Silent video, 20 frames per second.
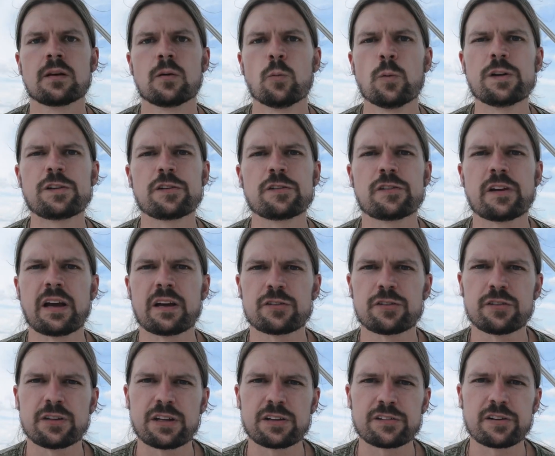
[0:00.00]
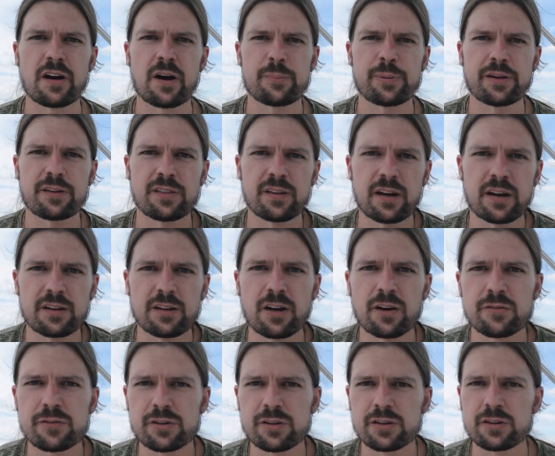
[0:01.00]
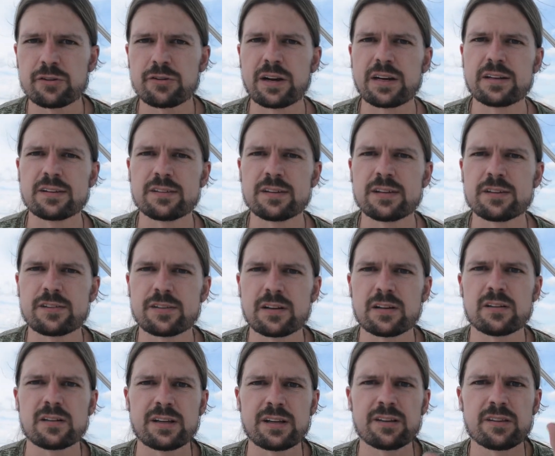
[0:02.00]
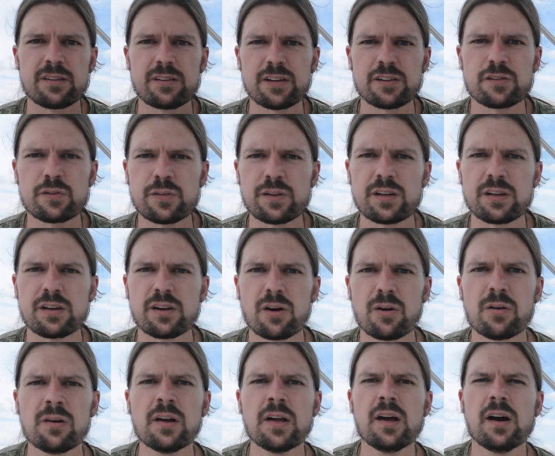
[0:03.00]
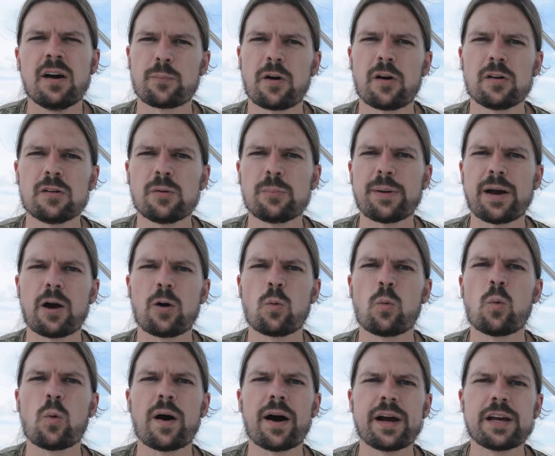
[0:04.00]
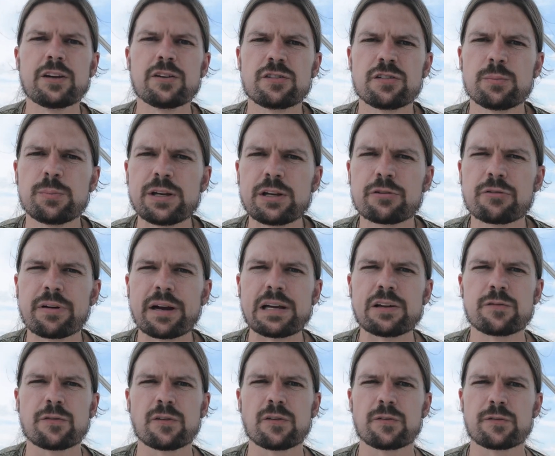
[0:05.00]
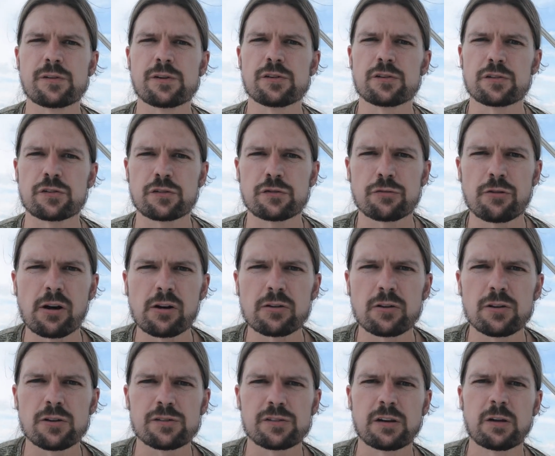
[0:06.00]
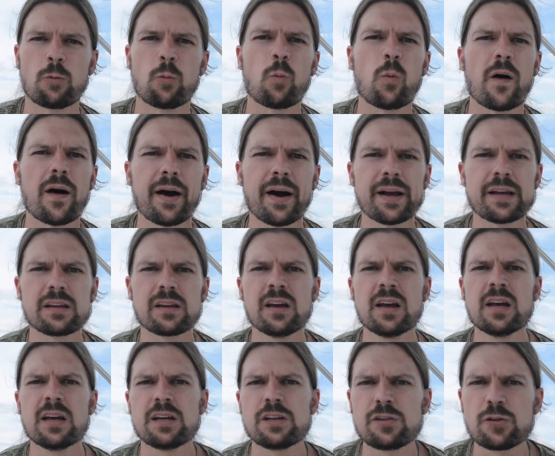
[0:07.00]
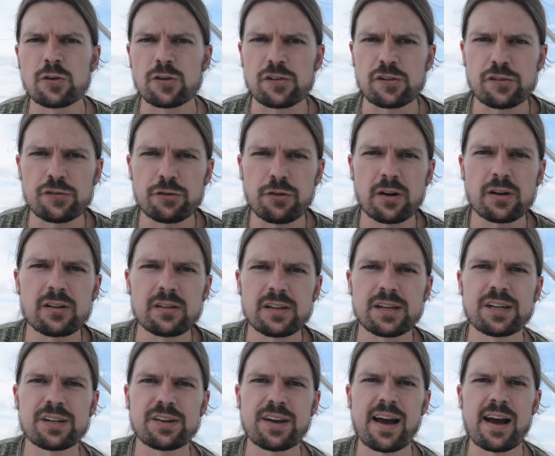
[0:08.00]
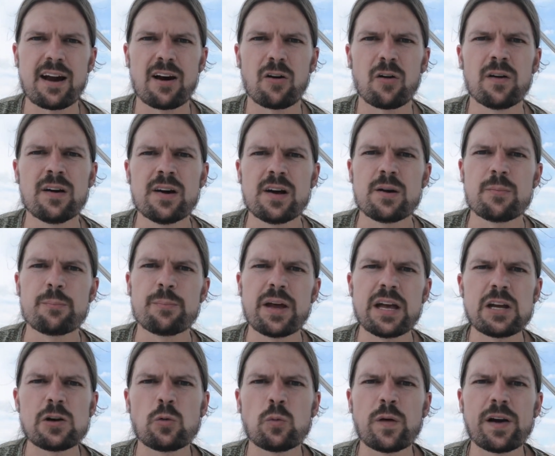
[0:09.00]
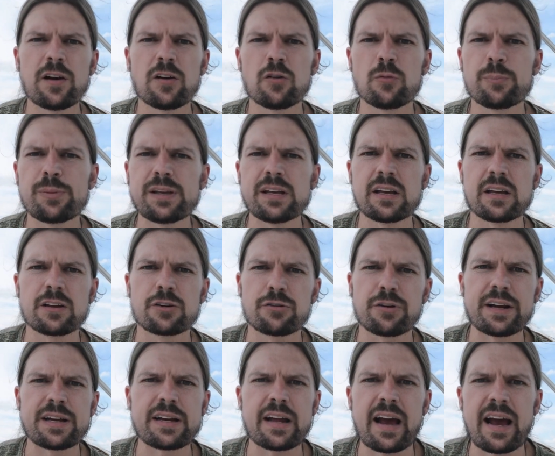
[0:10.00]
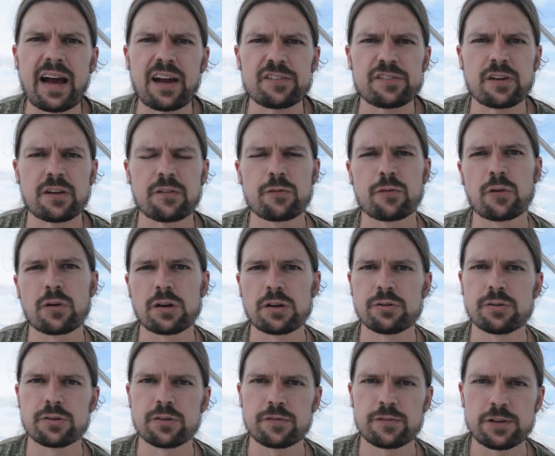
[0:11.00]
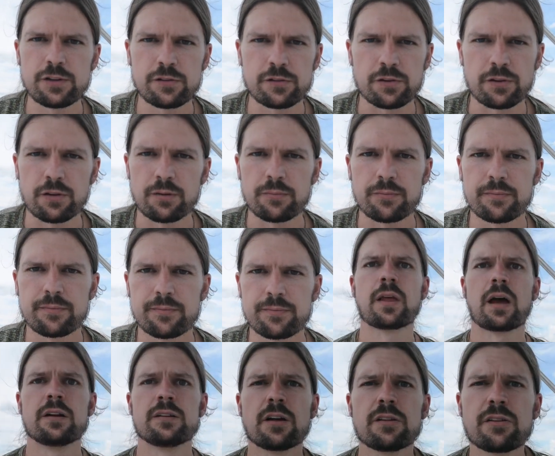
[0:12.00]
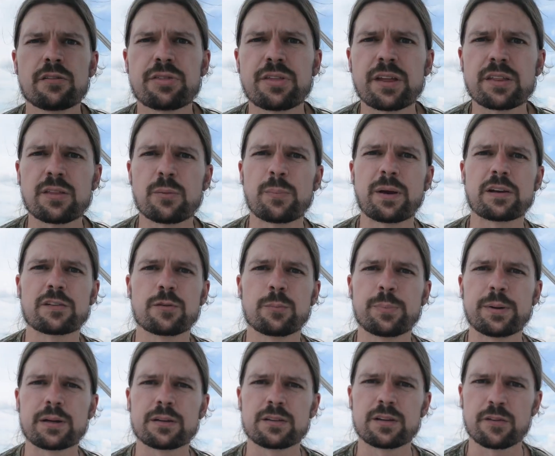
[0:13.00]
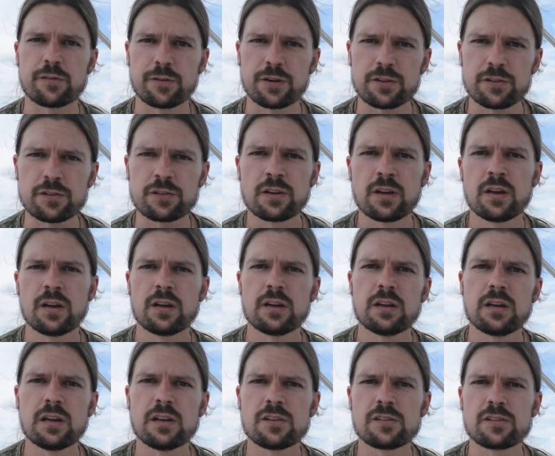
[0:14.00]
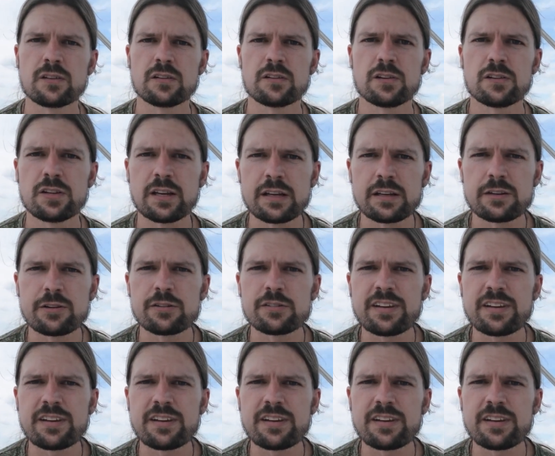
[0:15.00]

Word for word: Which is actually a topic that I covered in great detail in this video, all about why you should be grateful for your struggles and why you're struggling now may well be a great asset for you in the future. Another thing that makes a big difference is to take your